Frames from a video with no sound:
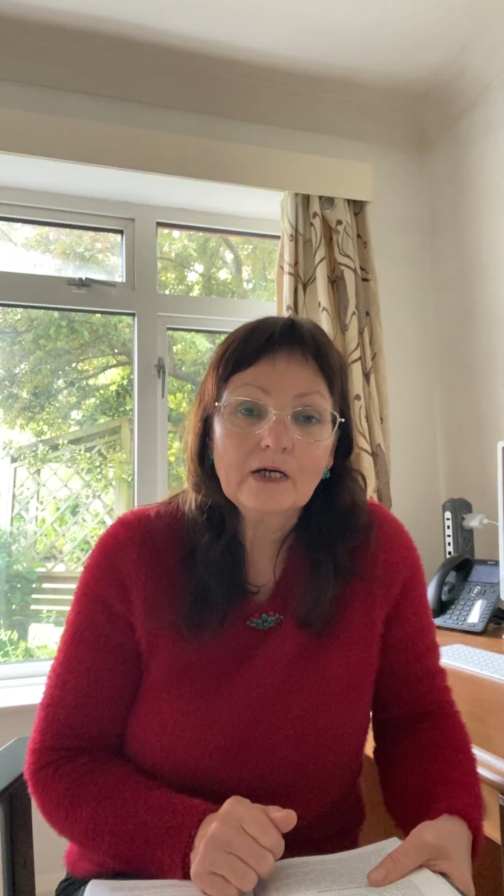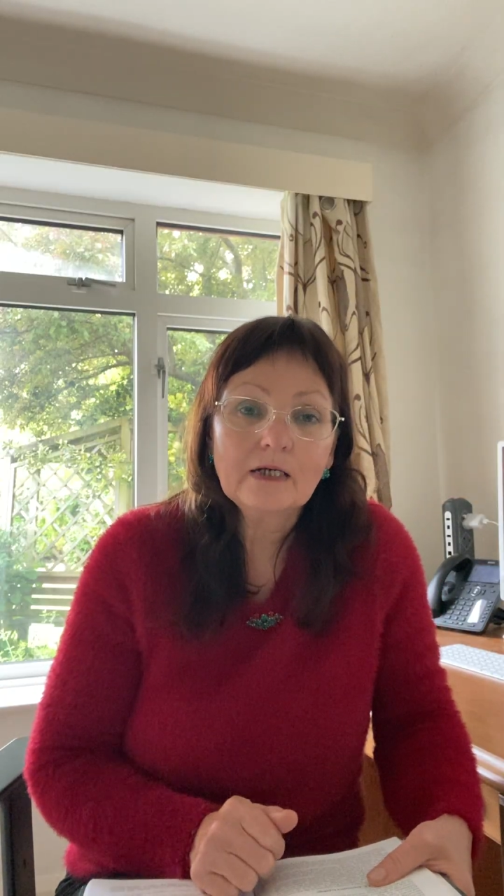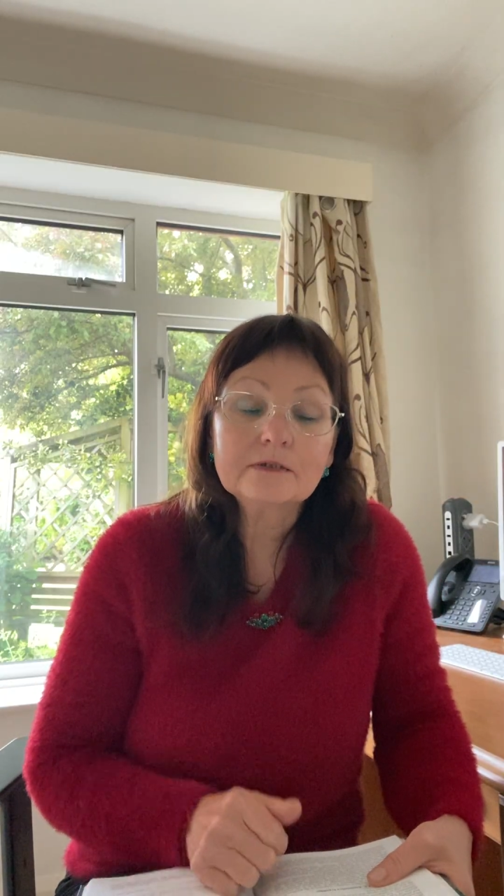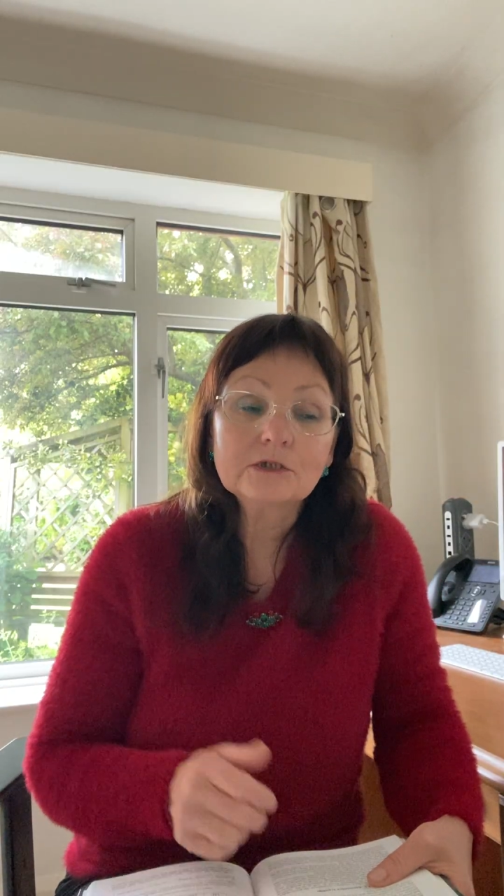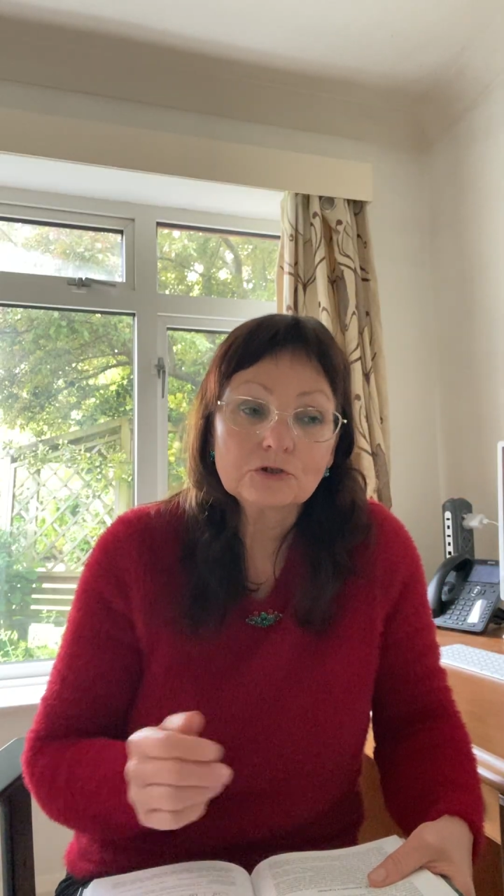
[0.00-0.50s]

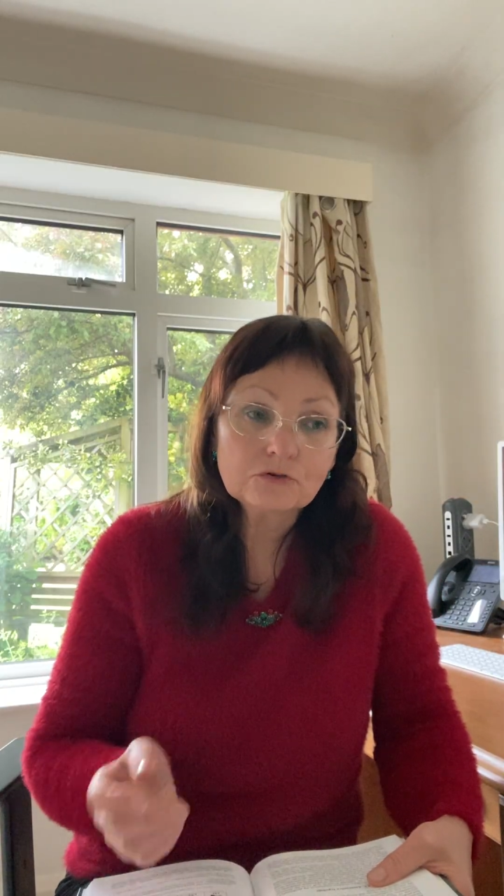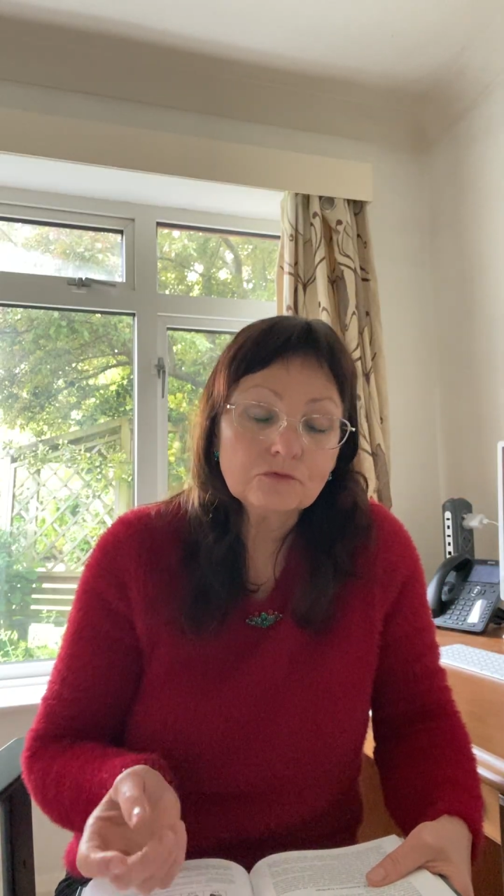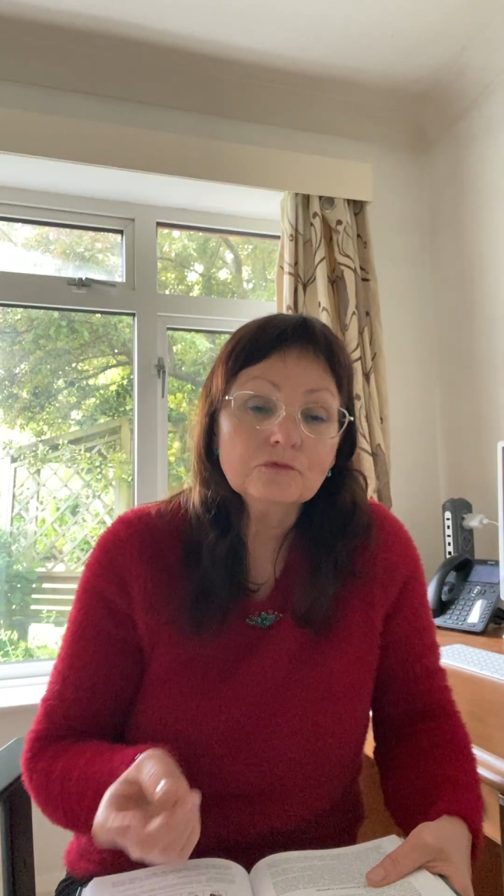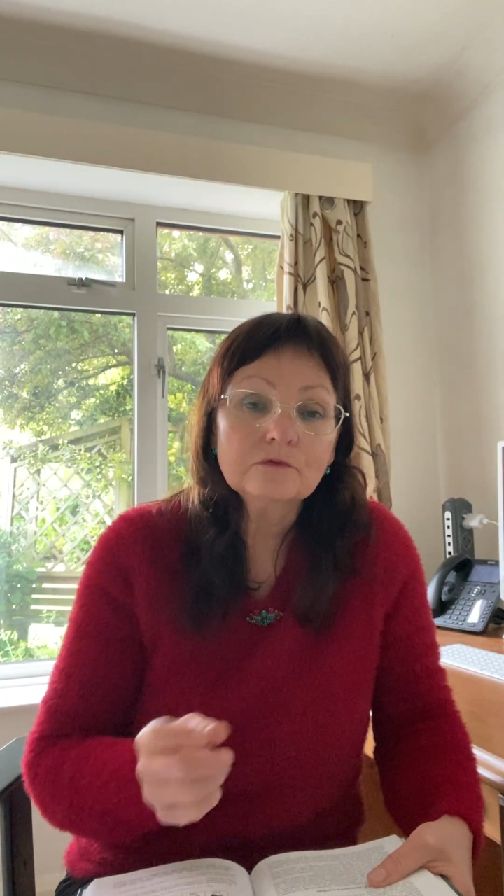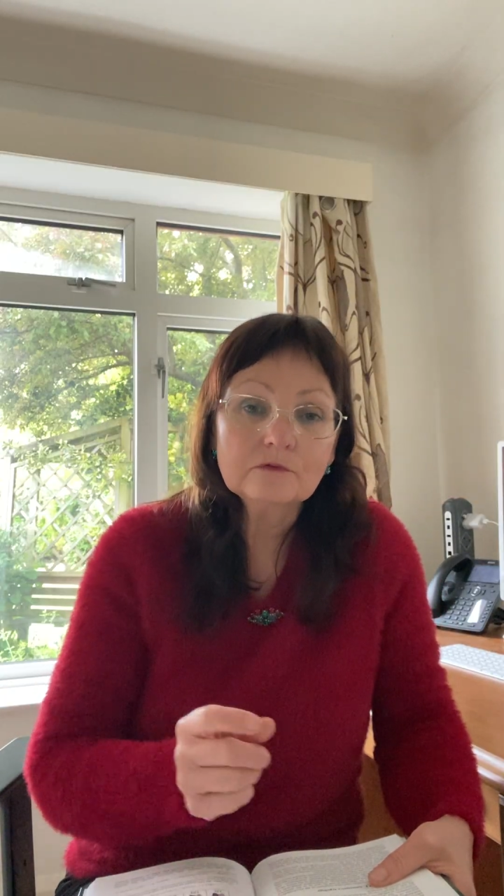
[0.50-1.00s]

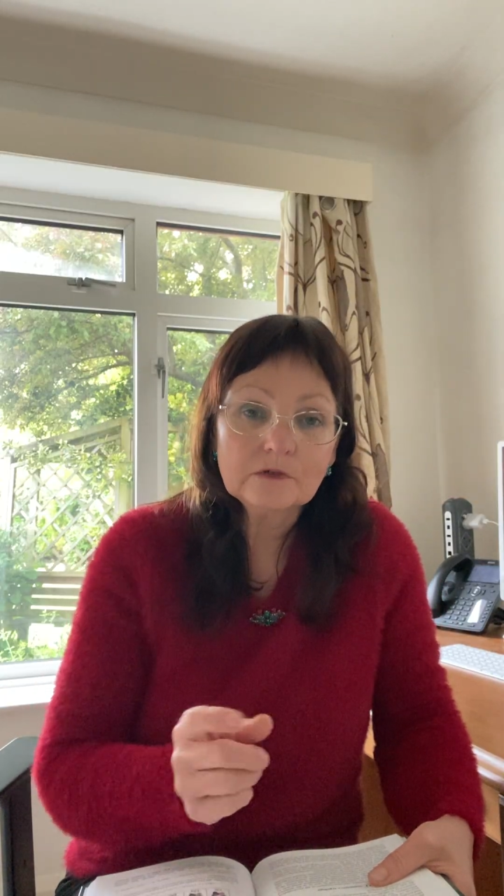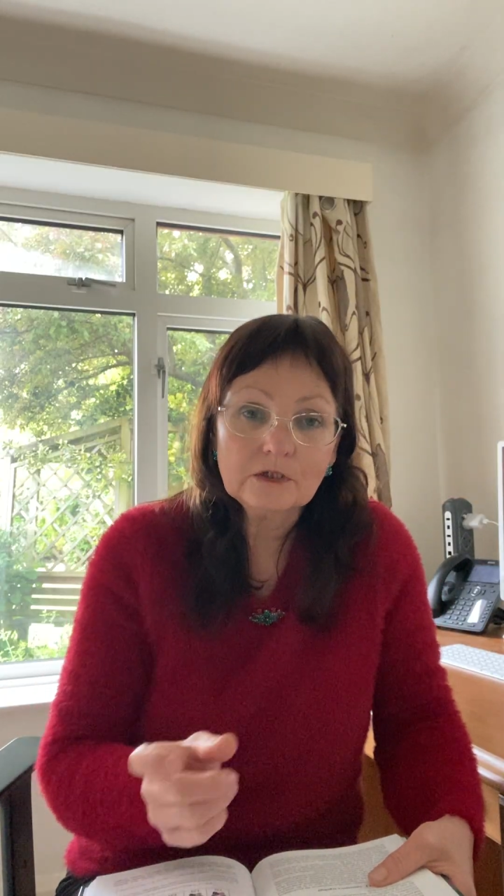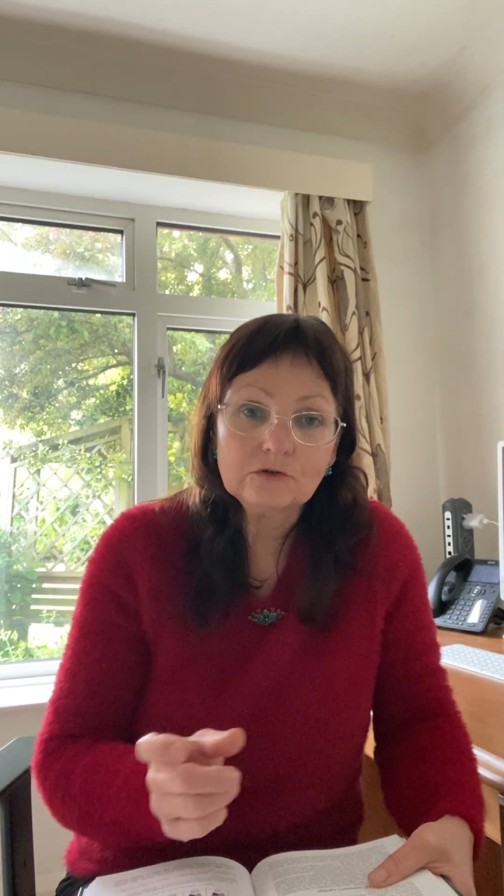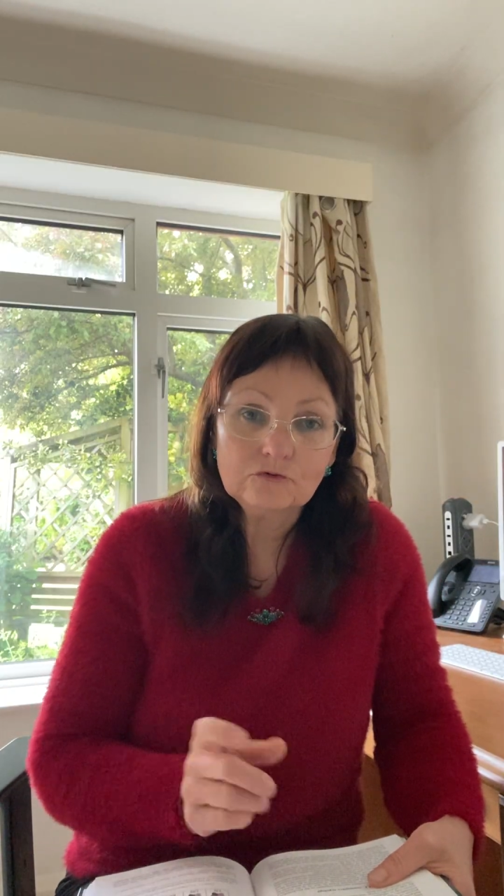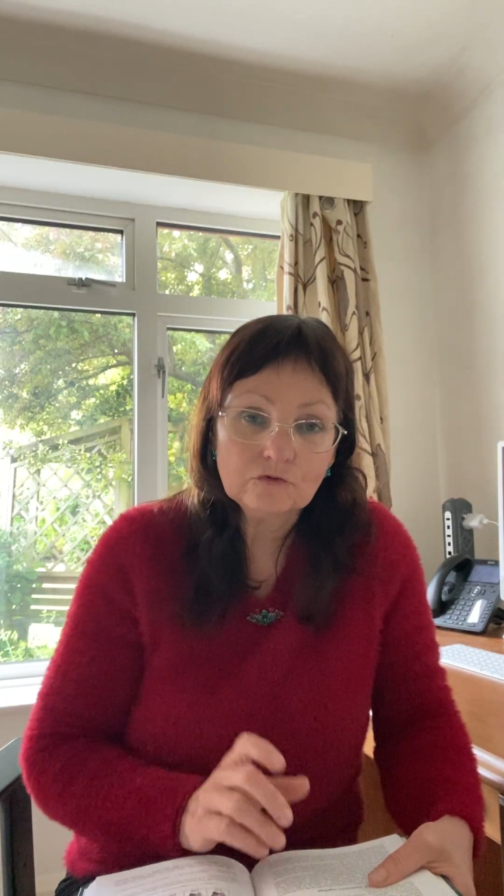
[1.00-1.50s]
understood
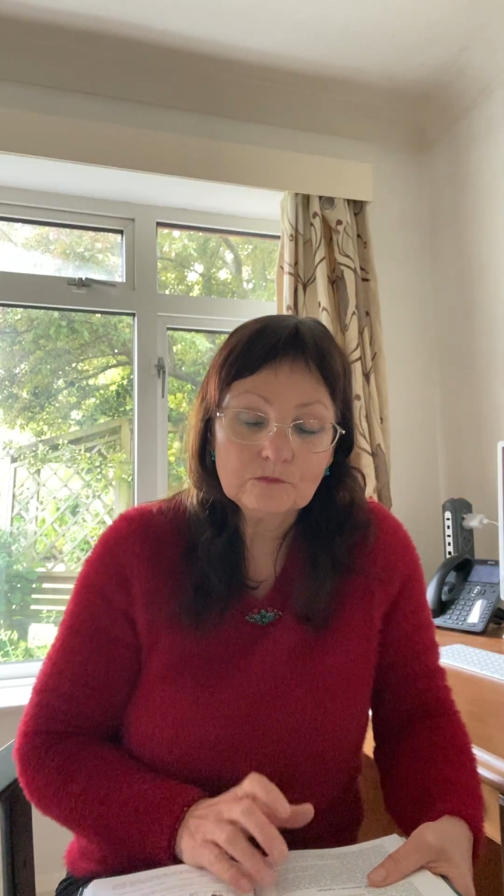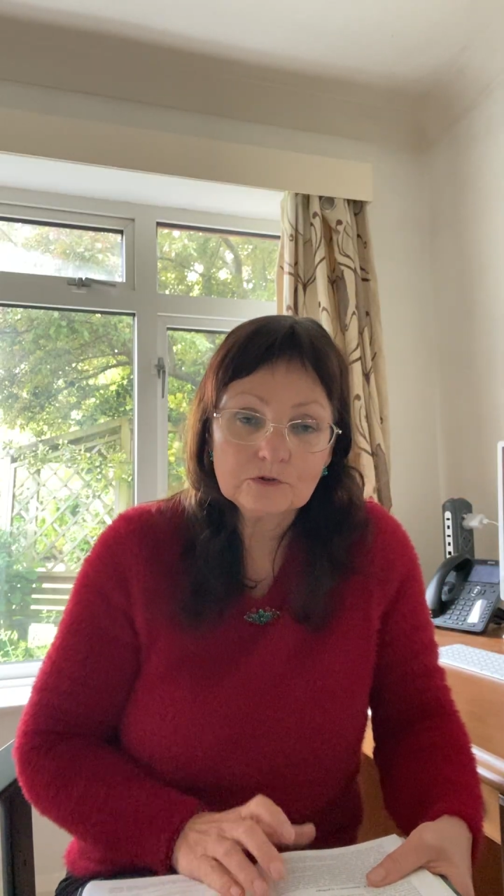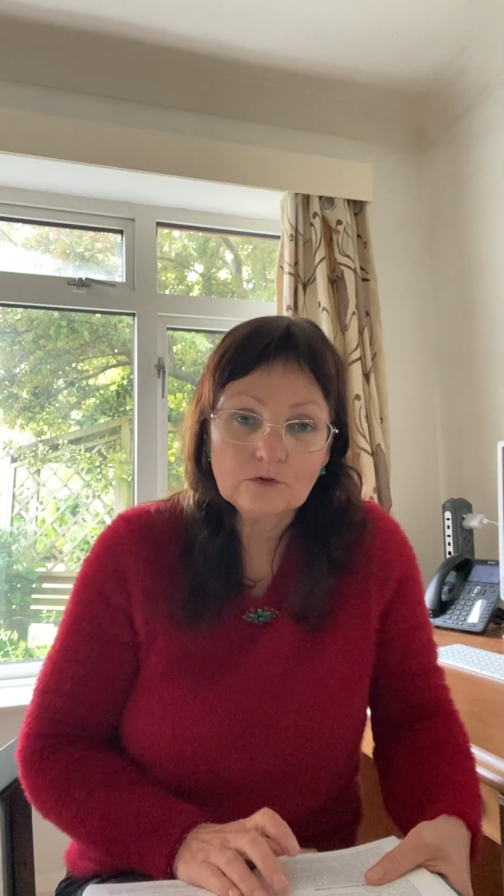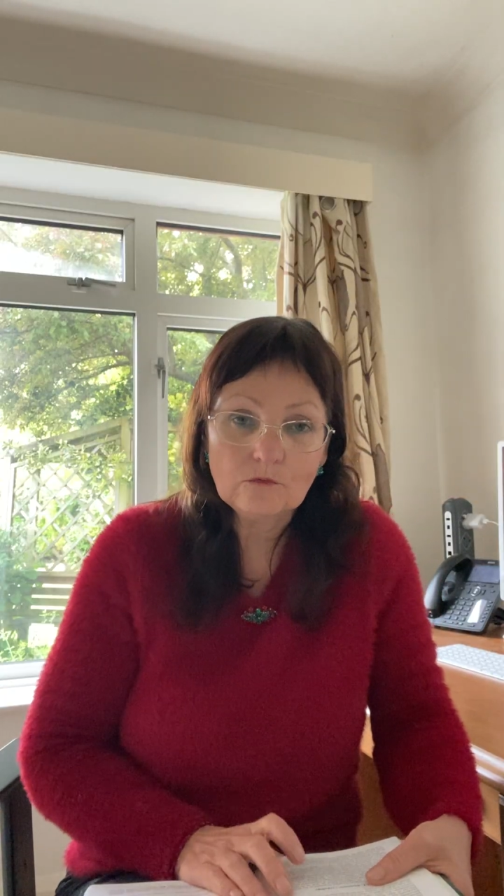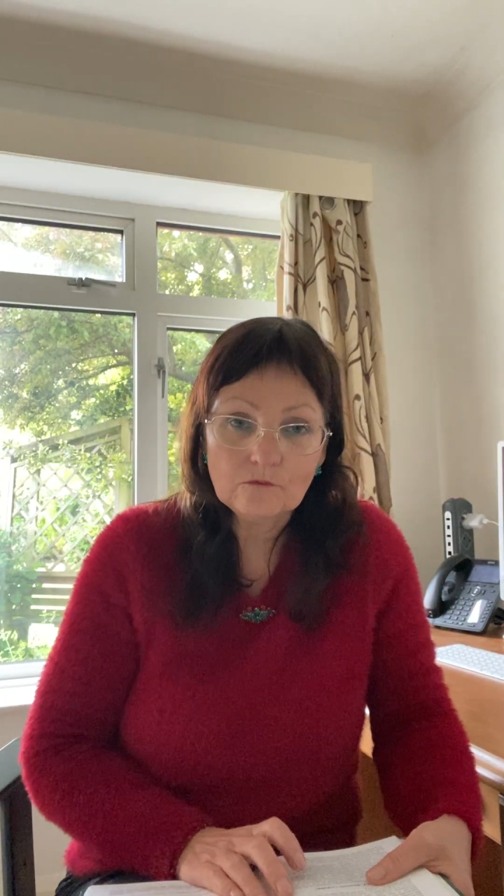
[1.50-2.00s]
in
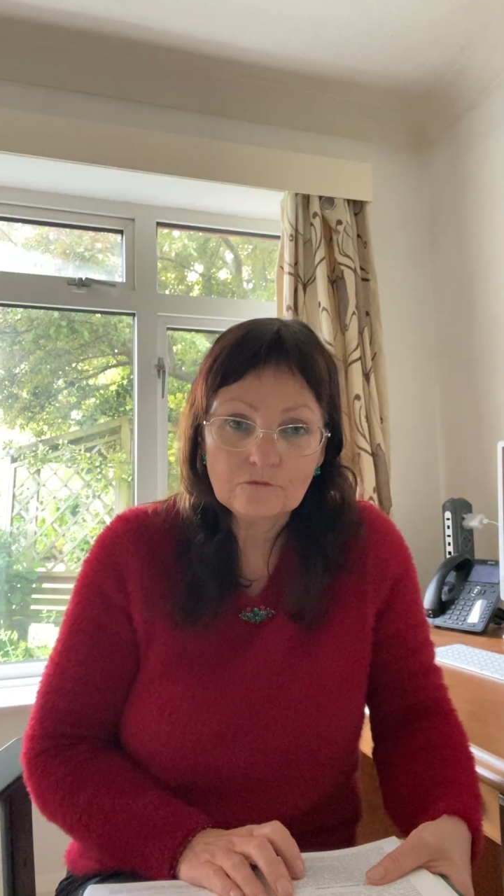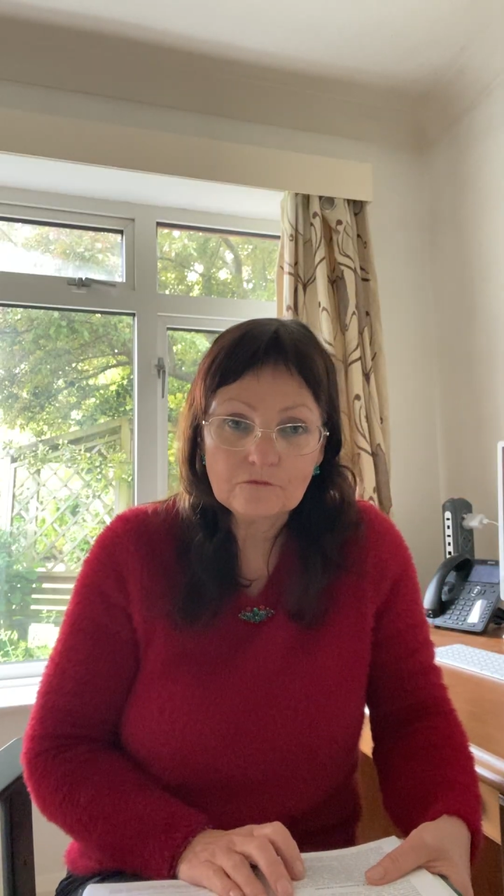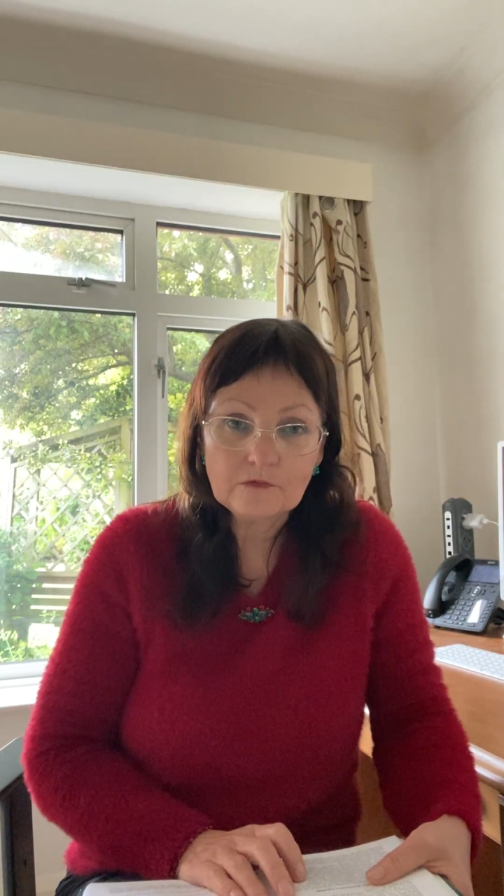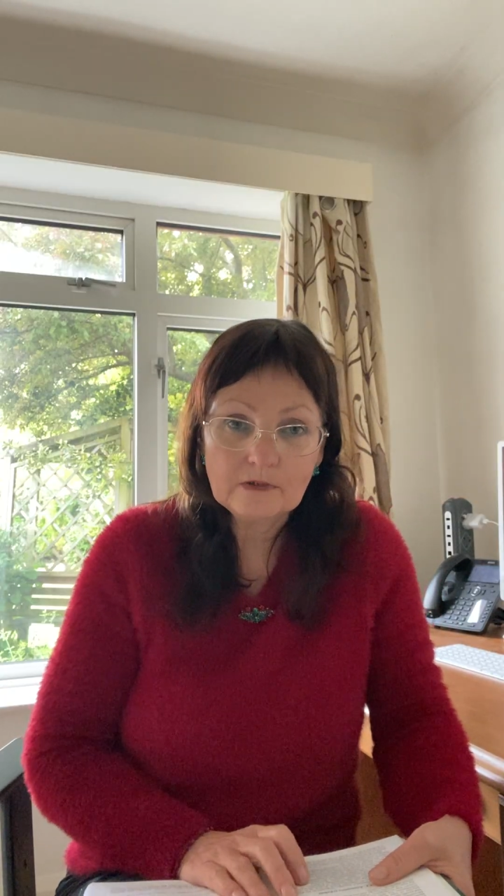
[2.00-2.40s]
terms of